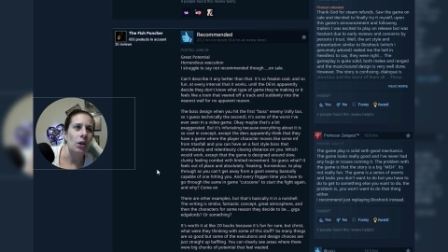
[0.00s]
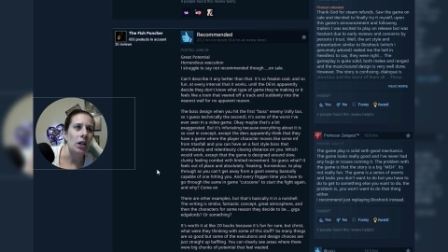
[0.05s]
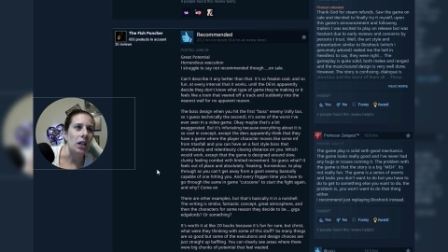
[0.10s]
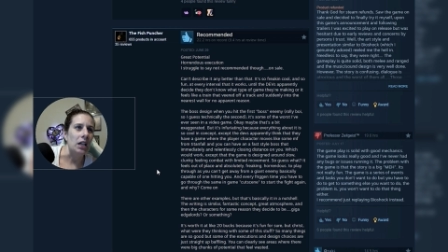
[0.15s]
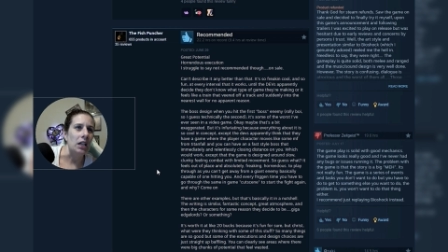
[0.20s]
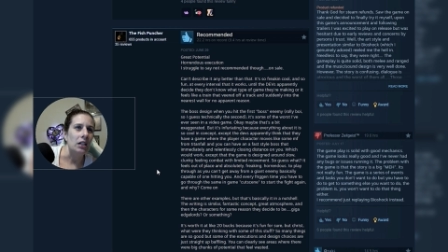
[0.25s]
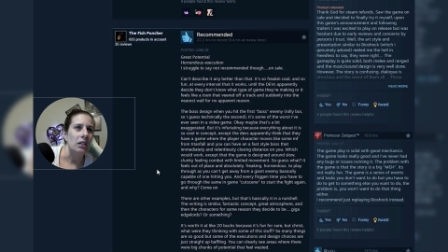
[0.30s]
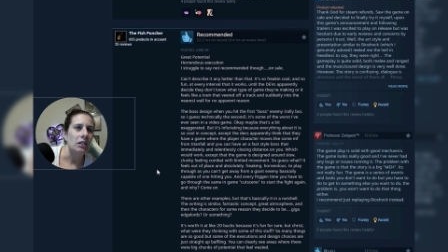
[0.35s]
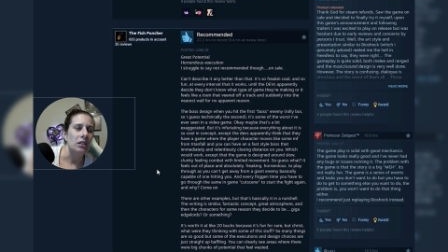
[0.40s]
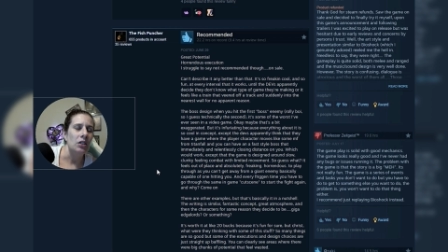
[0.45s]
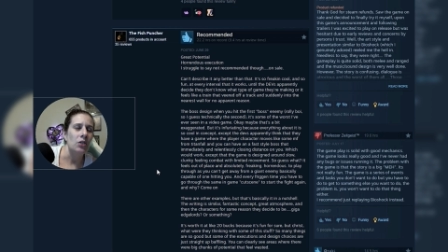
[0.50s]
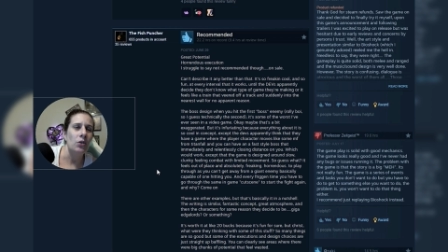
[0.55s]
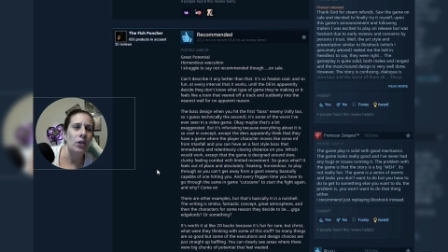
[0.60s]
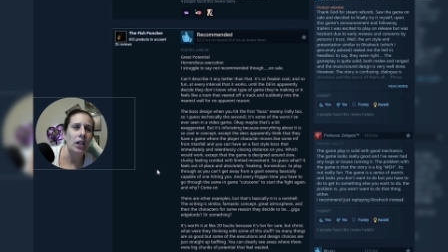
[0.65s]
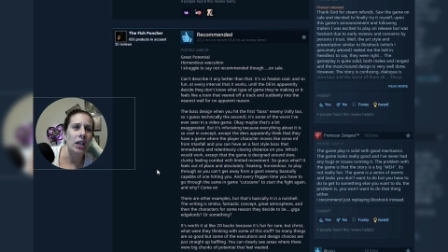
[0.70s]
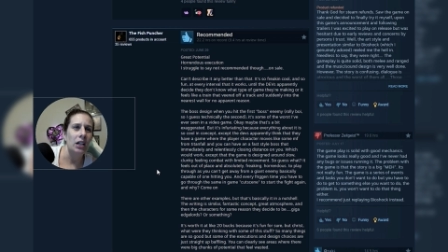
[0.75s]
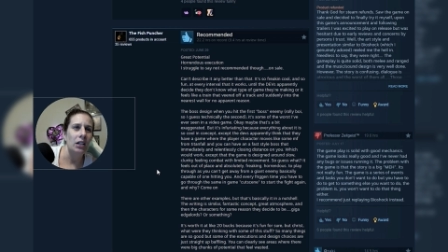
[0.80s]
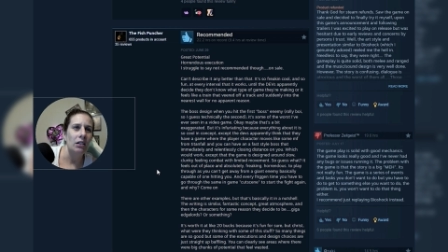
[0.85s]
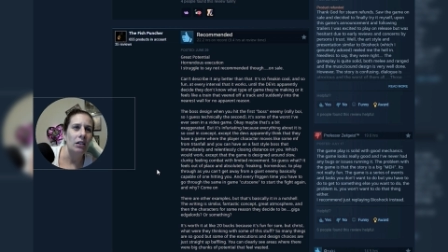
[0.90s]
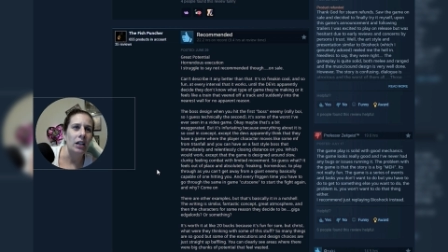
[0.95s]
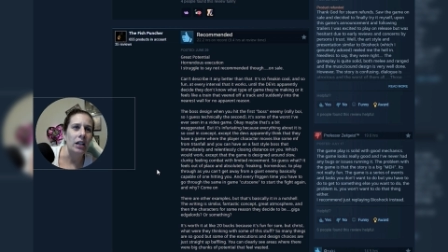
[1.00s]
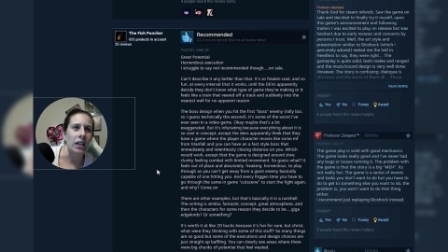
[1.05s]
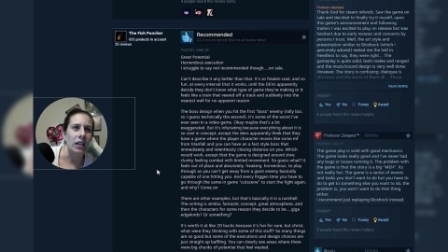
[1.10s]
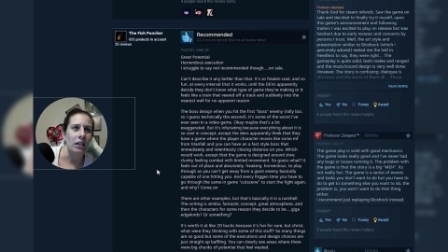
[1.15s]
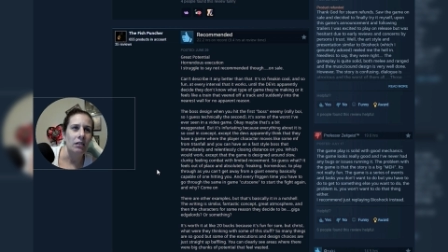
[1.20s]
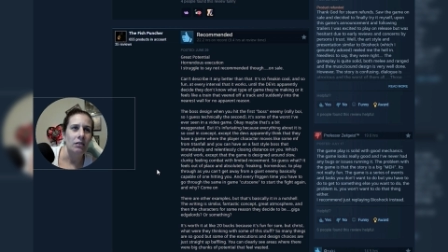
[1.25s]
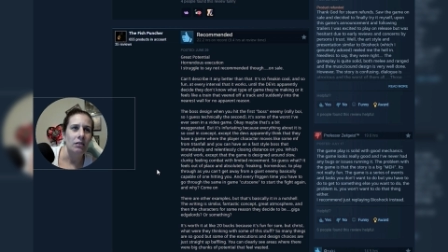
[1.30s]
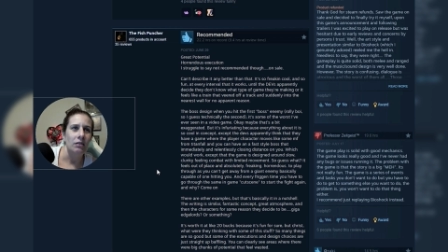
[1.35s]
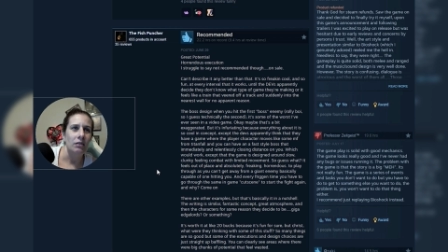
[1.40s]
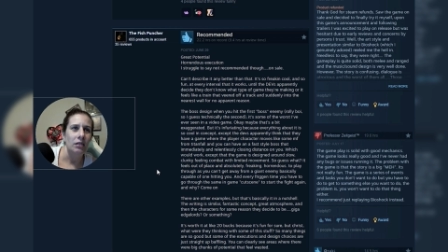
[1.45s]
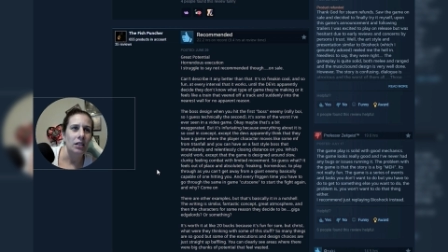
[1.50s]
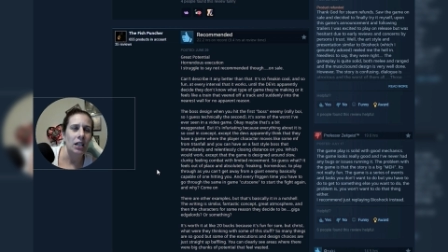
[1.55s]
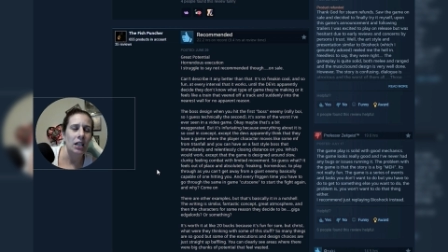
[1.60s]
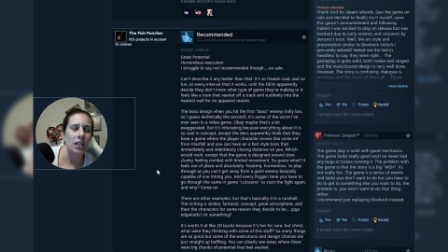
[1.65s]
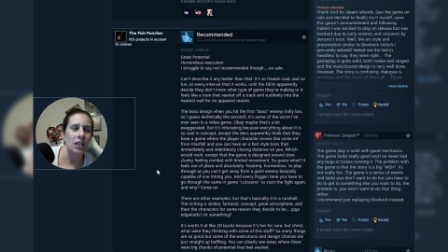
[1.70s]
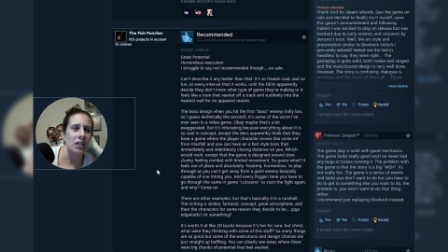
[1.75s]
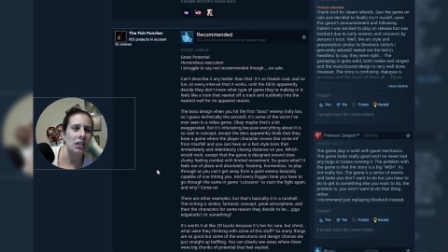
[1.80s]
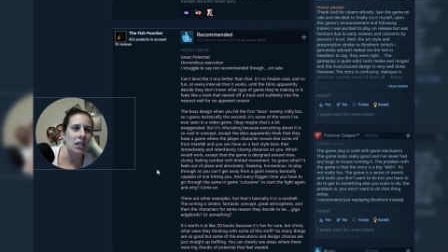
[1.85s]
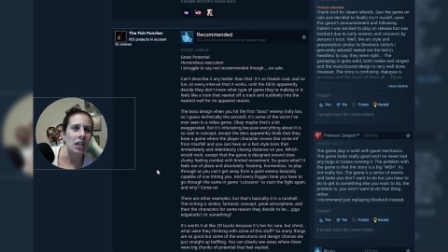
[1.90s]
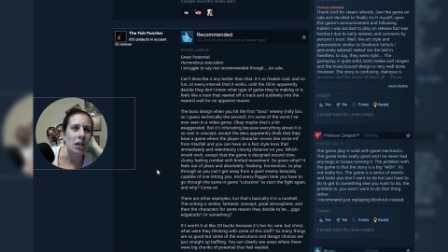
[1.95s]
Wait, you can't like
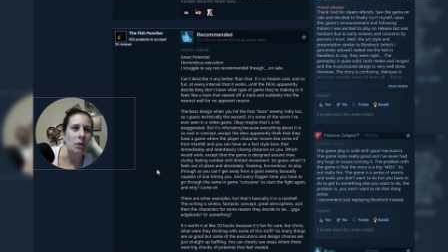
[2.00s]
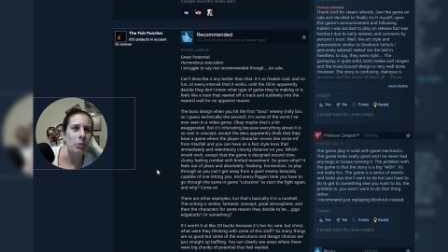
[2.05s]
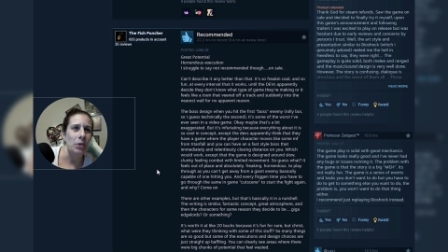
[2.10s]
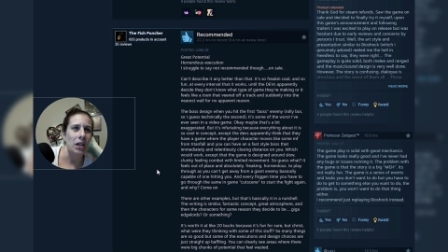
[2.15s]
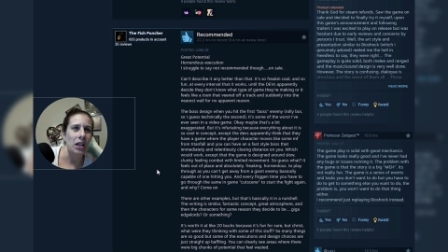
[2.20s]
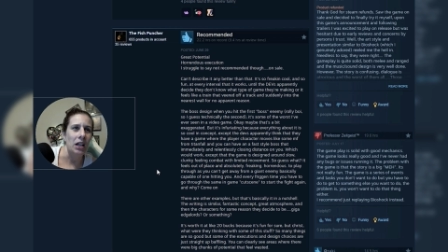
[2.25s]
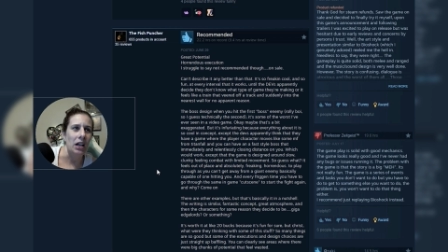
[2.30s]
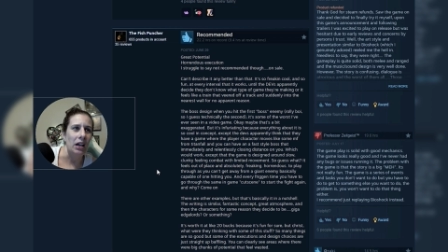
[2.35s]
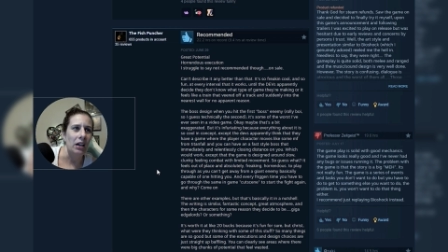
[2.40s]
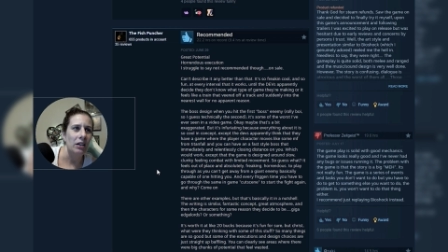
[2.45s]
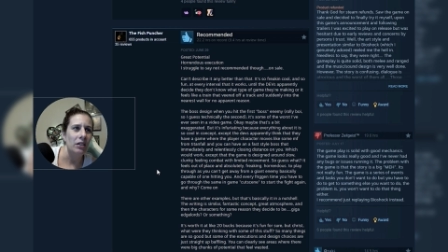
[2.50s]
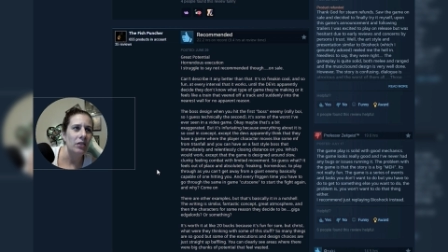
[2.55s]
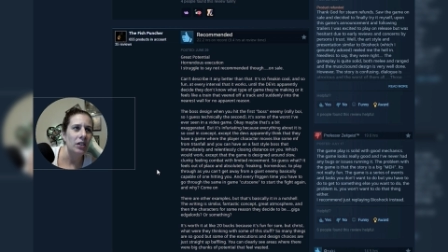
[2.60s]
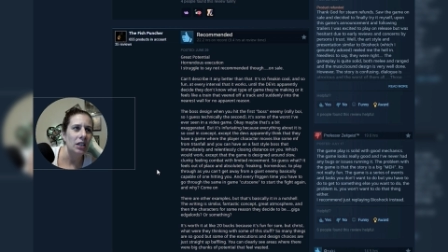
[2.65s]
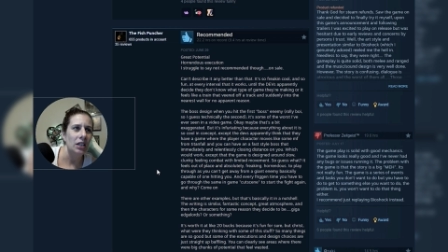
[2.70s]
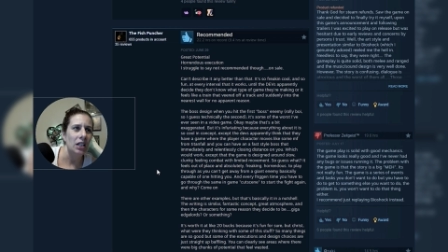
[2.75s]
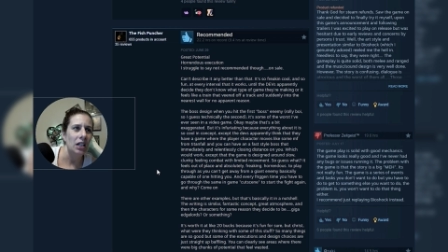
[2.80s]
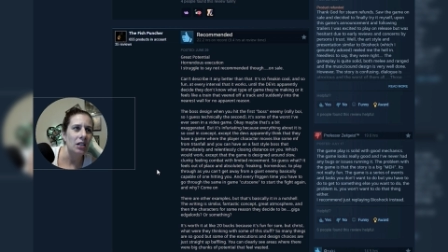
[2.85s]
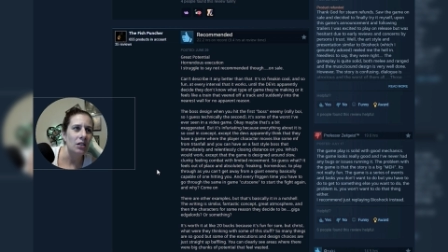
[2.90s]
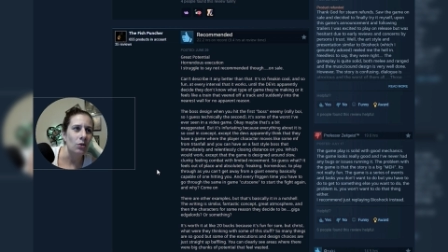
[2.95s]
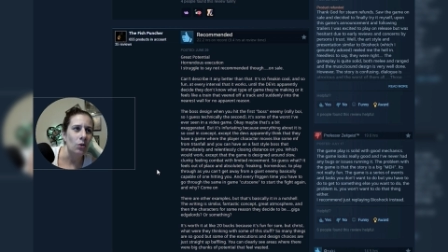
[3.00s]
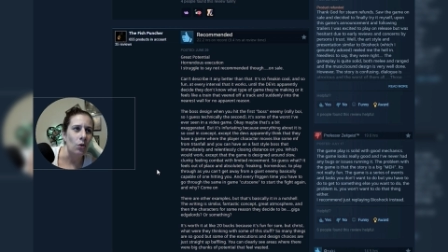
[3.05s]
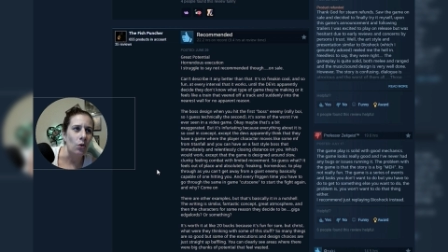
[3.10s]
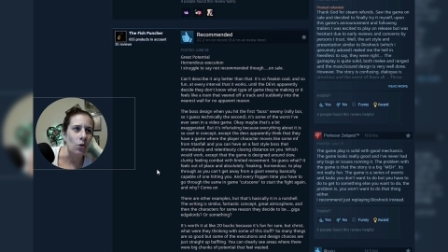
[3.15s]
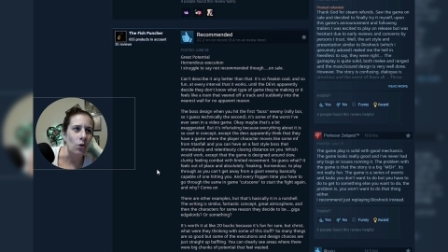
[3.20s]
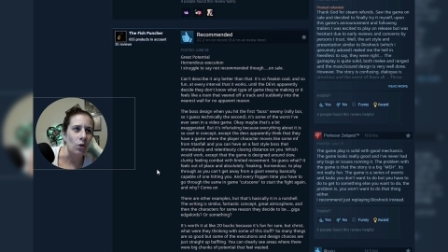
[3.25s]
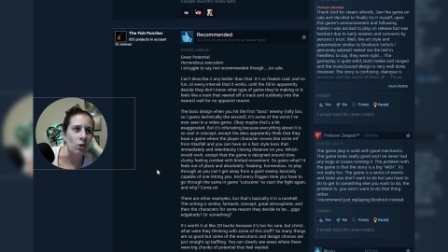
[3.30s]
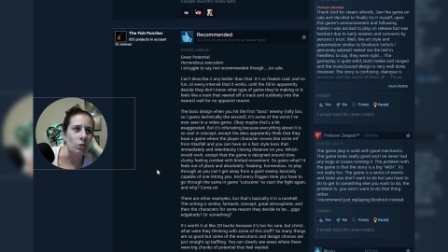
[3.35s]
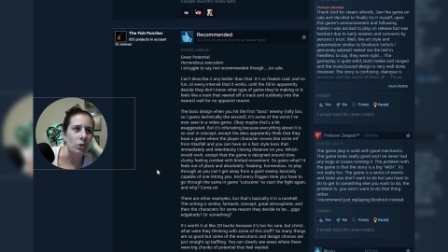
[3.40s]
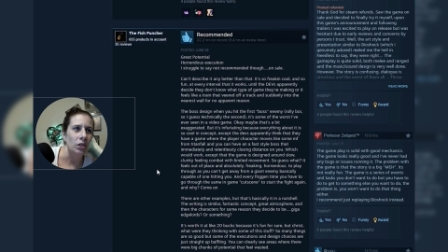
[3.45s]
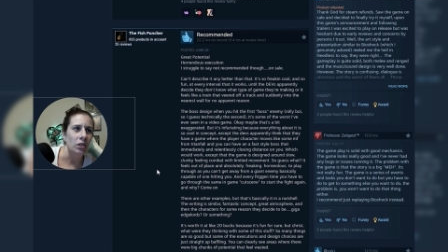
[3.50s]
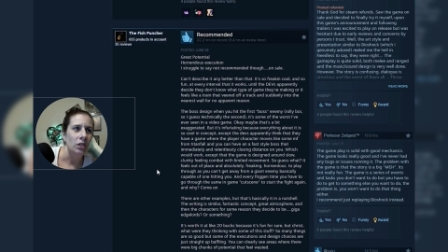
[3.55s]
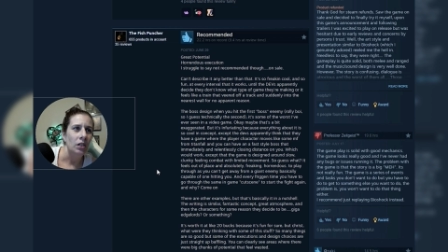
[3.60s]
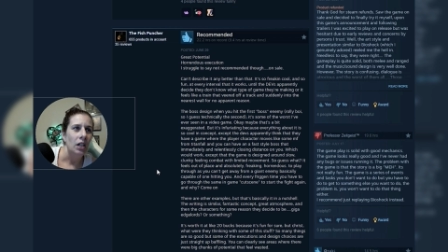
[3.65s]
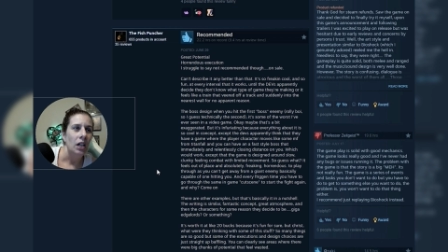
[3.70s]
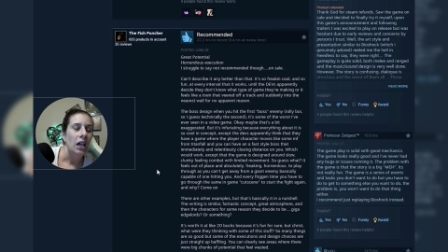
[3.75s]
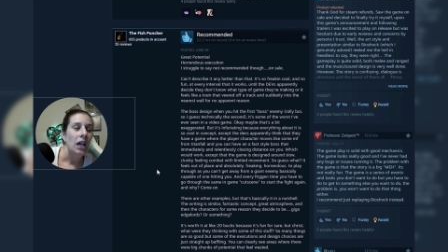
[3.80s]
hit escape and get out of it? That's horrible.